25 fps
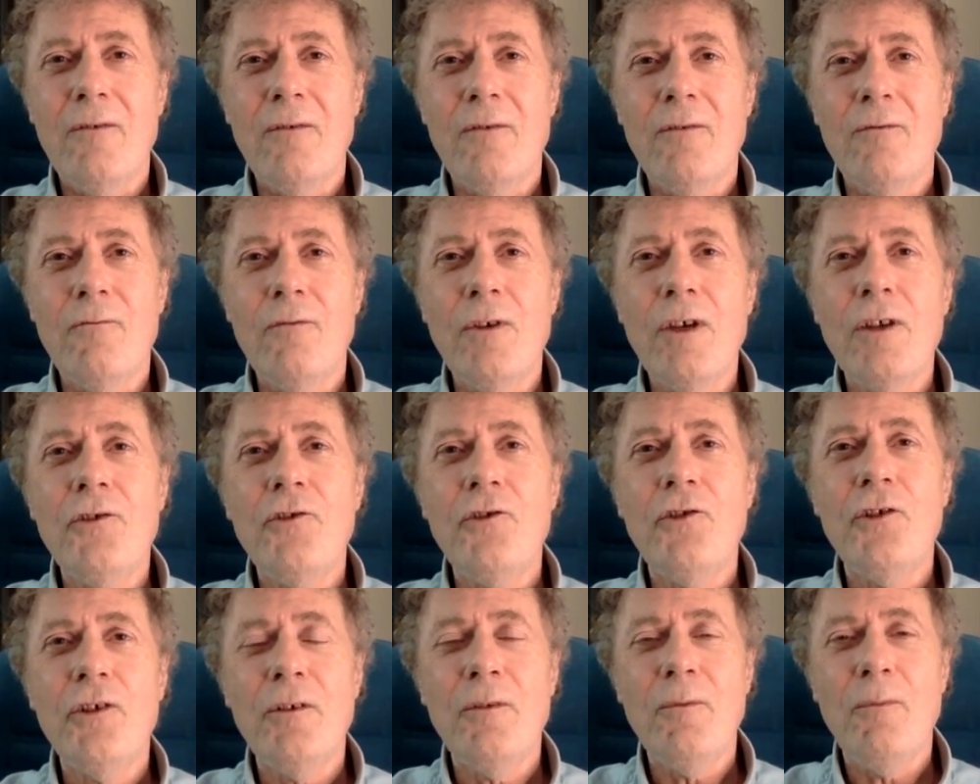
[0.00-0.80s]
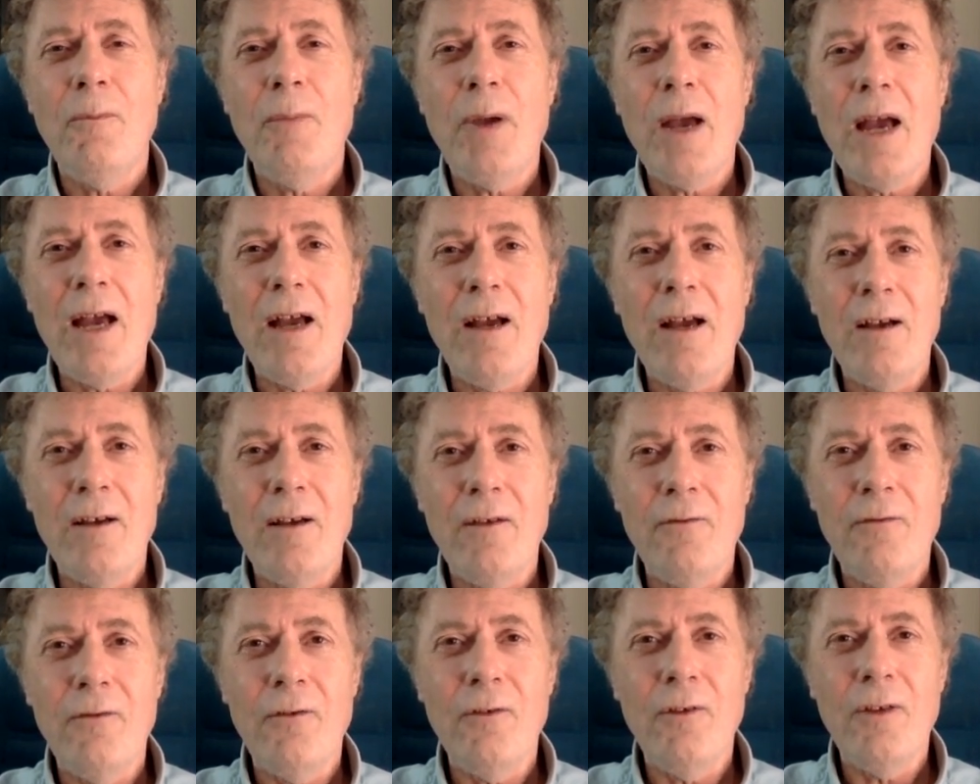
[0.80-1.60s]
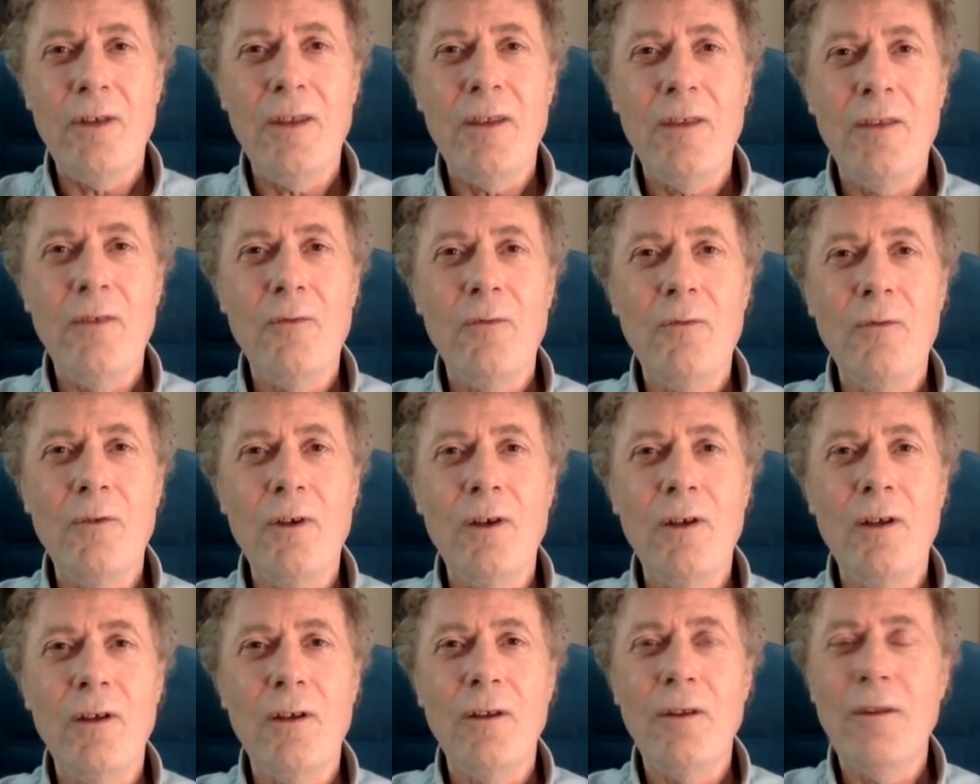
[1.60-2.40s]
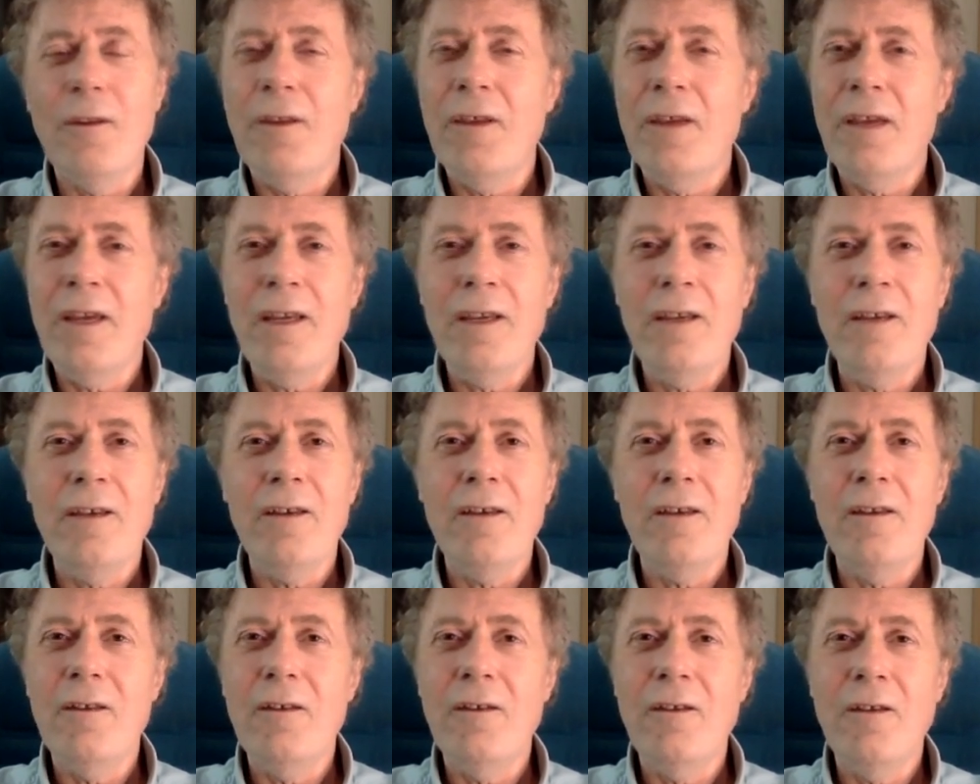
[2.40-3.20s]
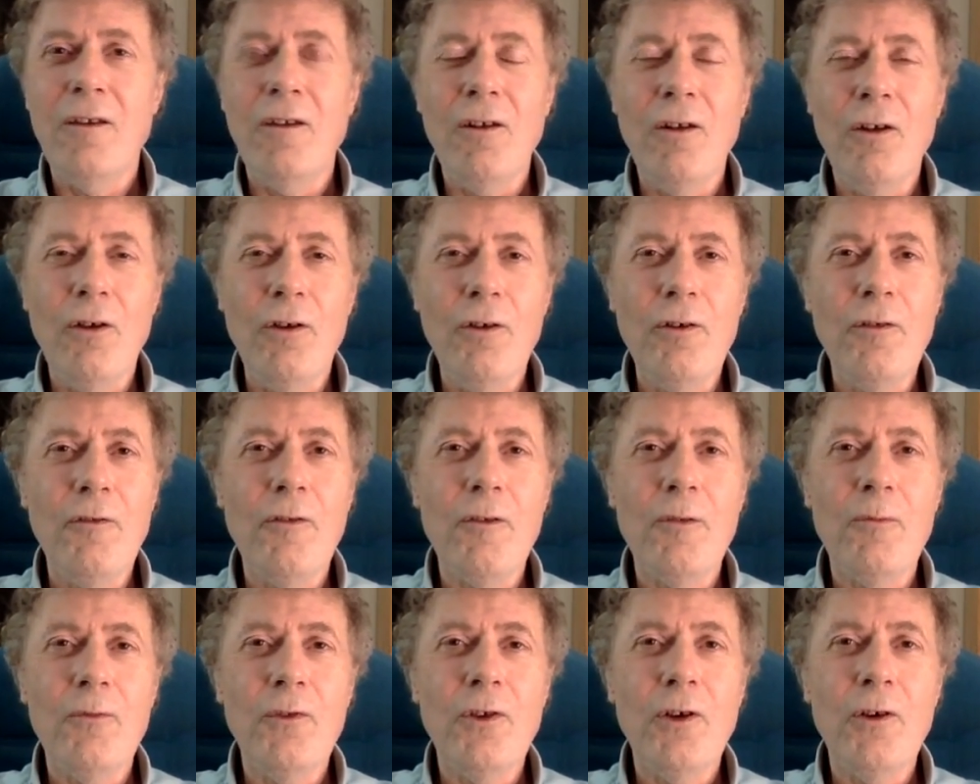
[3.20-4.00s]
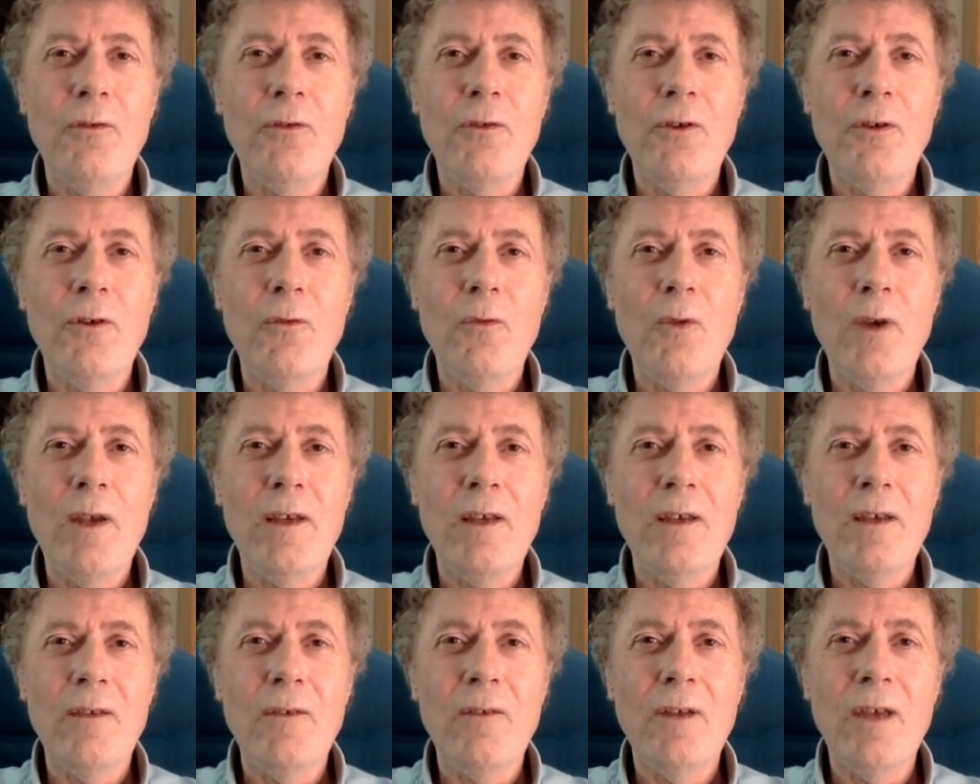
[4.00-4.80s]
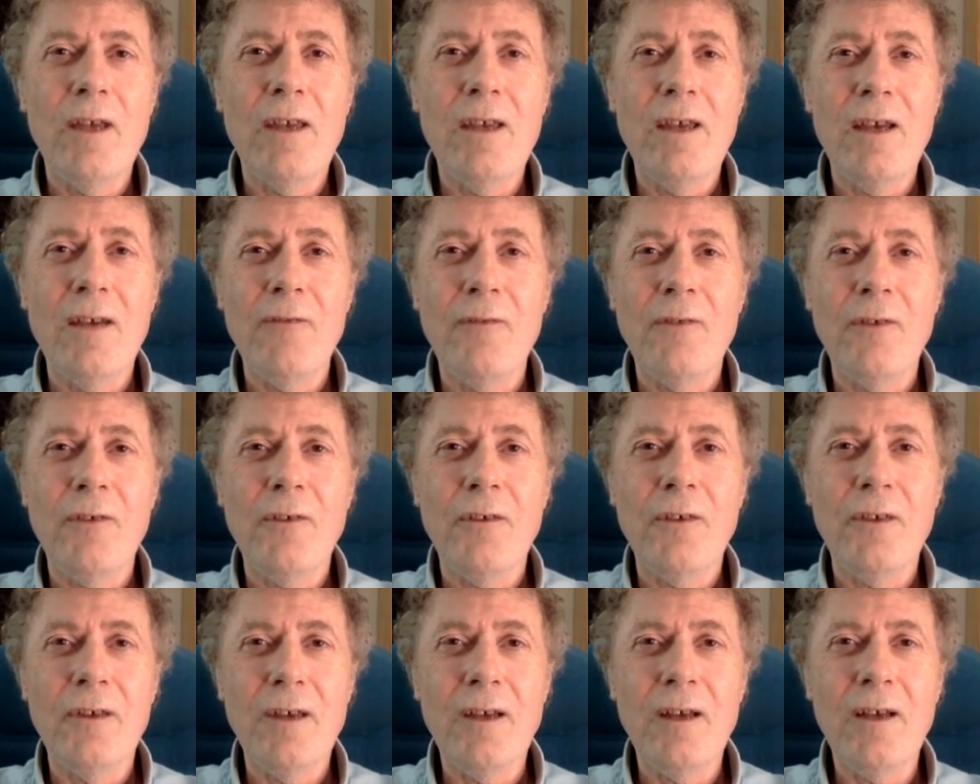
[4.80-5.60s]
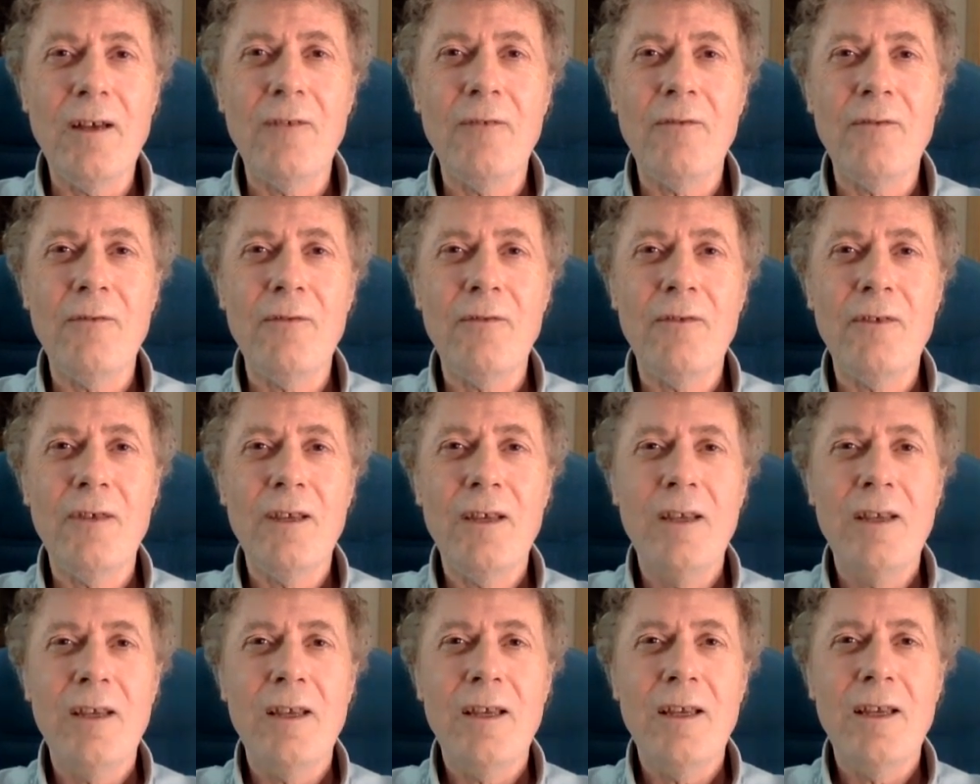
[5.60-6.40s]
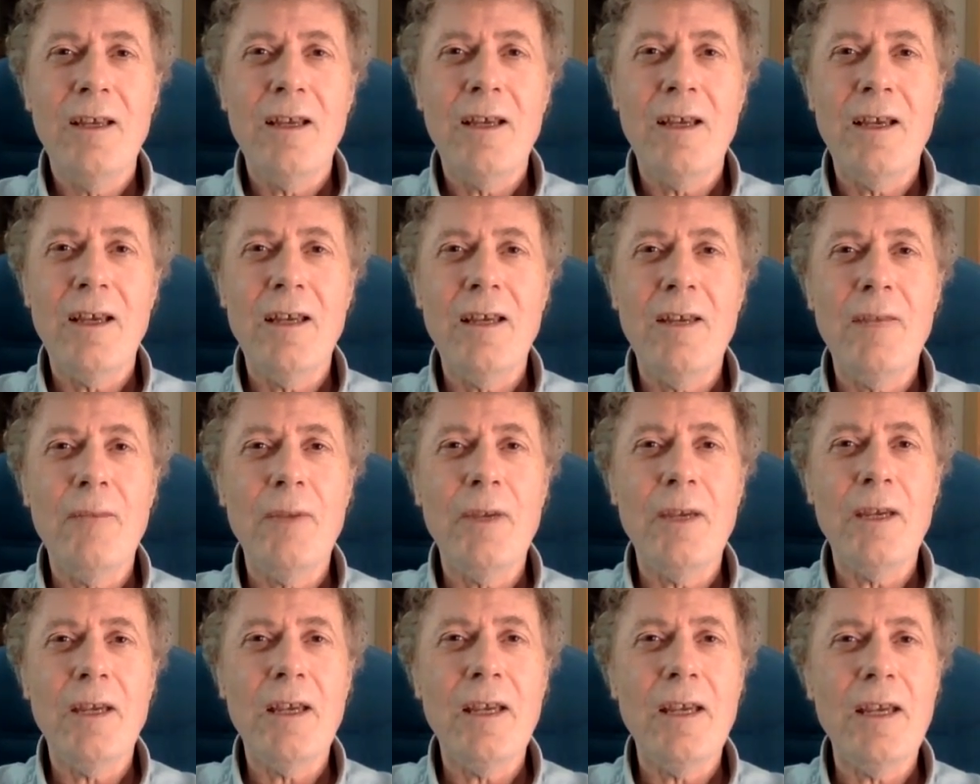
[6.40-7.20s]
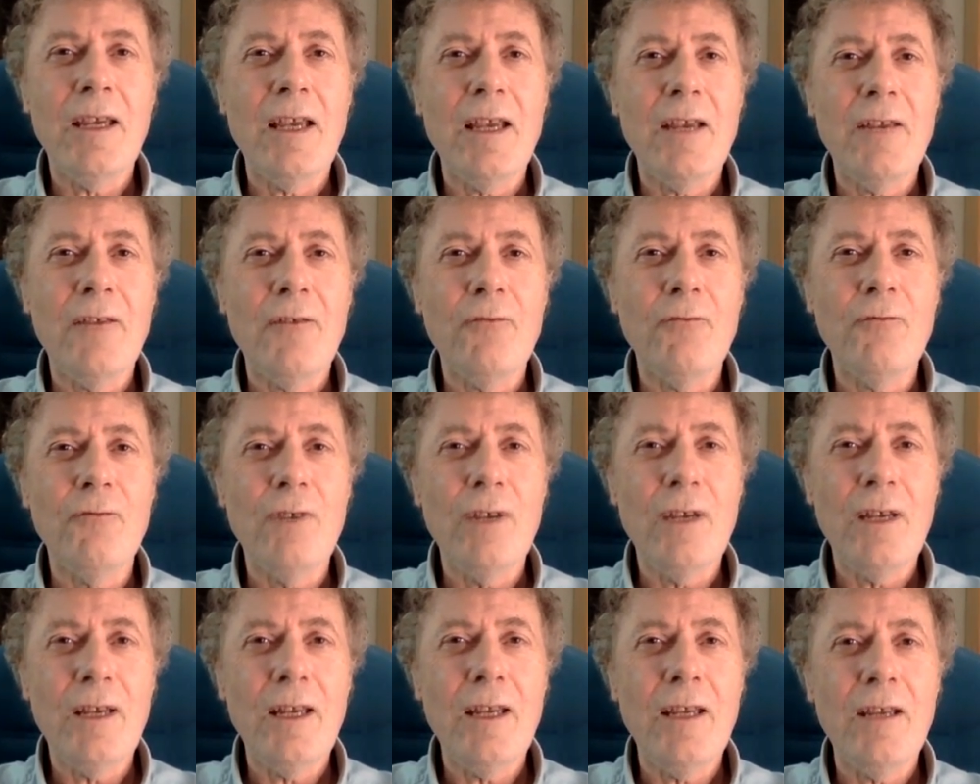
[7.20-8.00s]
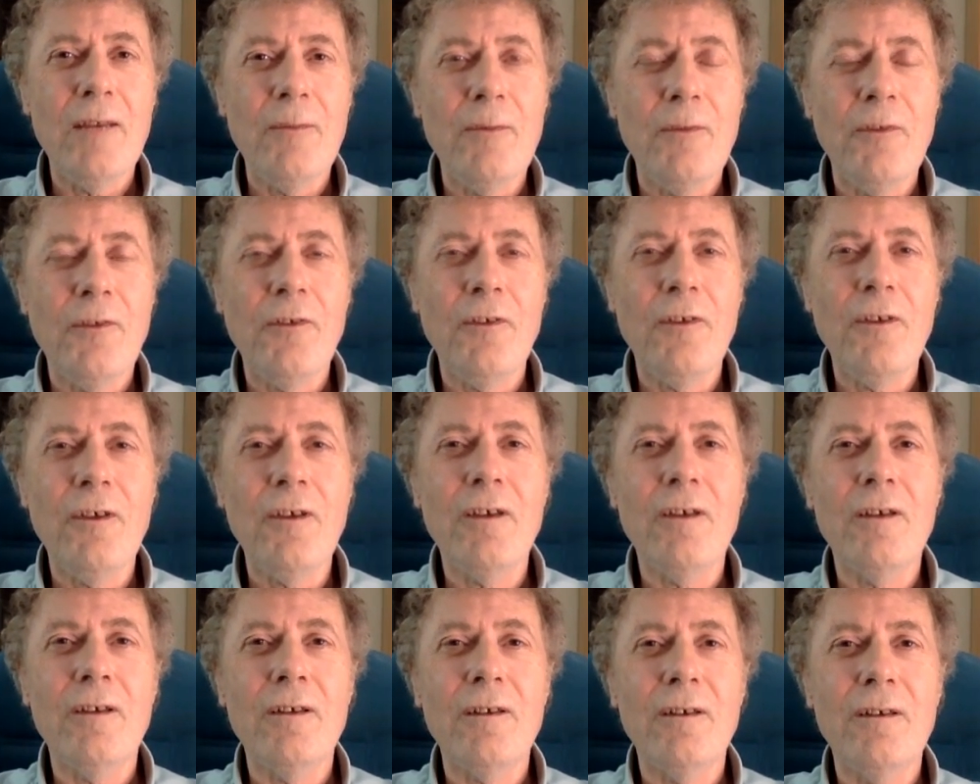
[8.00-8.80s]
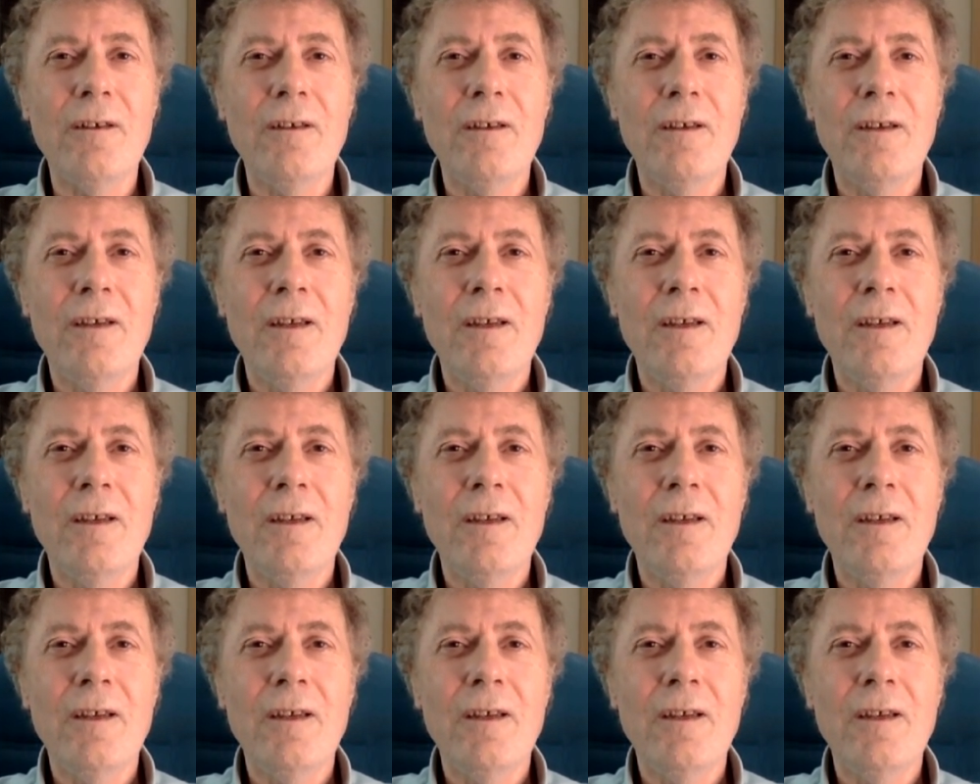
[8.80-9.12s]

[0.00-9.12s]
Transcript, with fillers: rich and powerful in the world, they a lot of them don't know when enough is enough, and it it gets really absurd,